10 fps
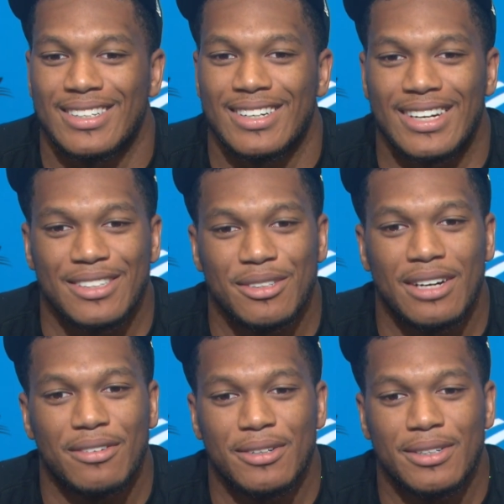Like, you
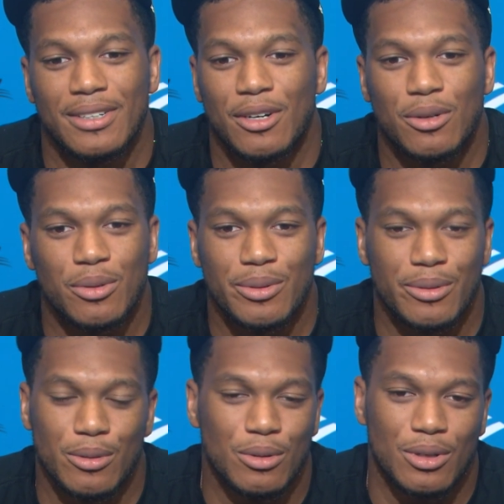never know
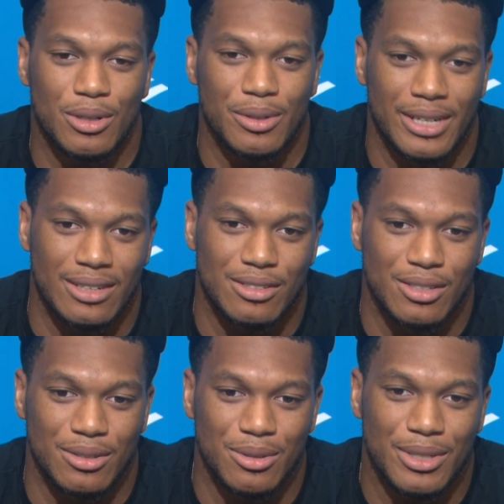who going to go down.
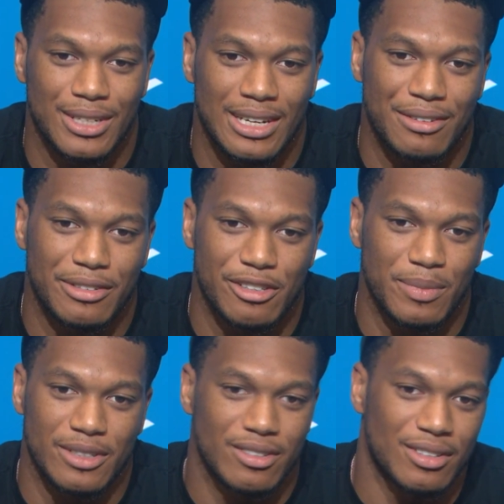So you can never
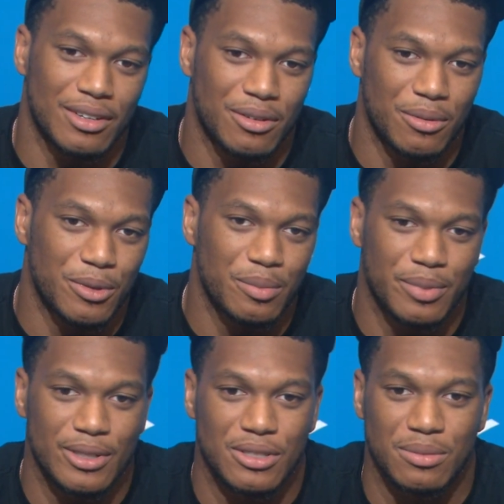just be stuck on one
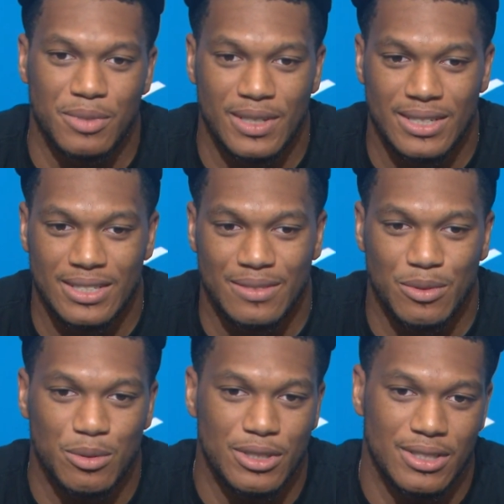person, because if
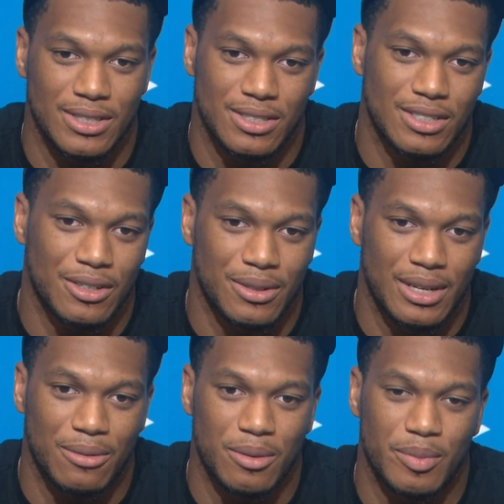you just get stuck on
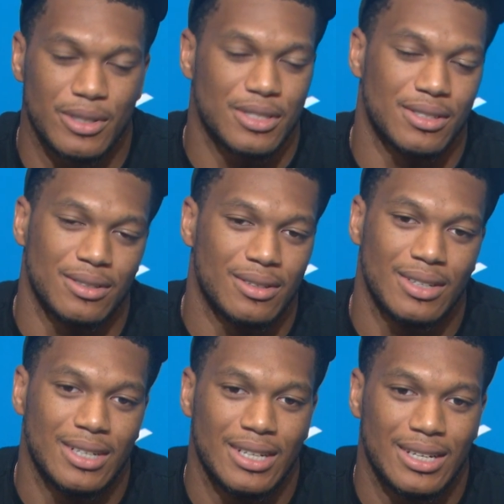that one person,
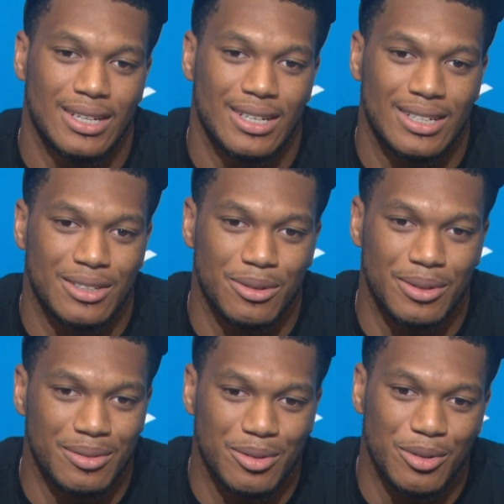you're
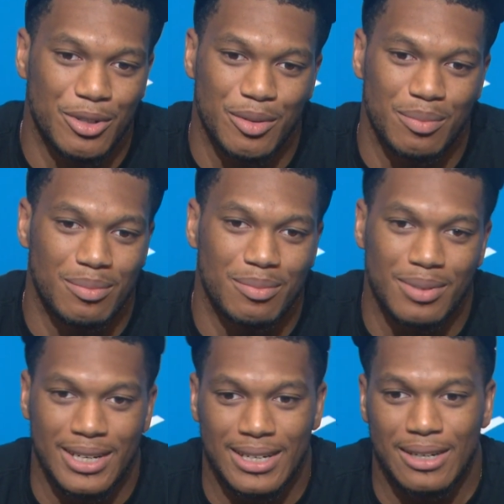going to
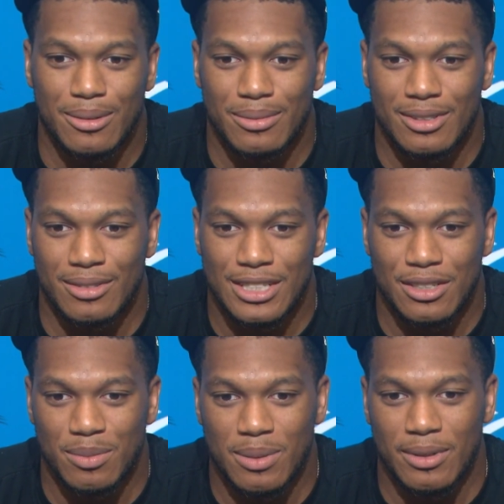blank out the rest
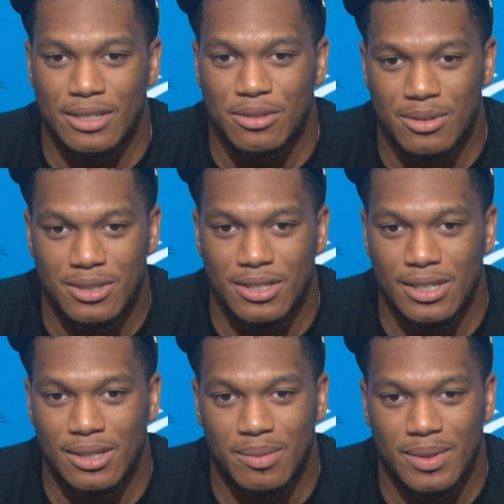of the people that's on the
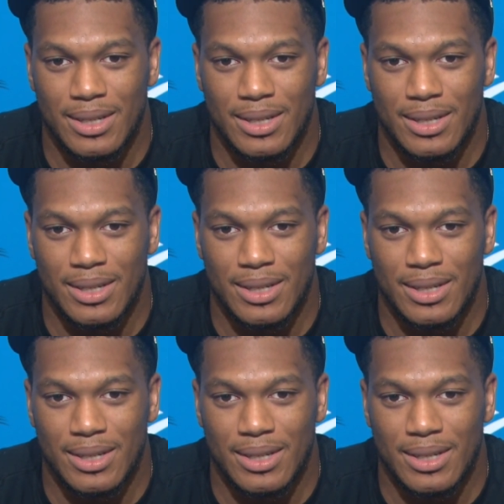team.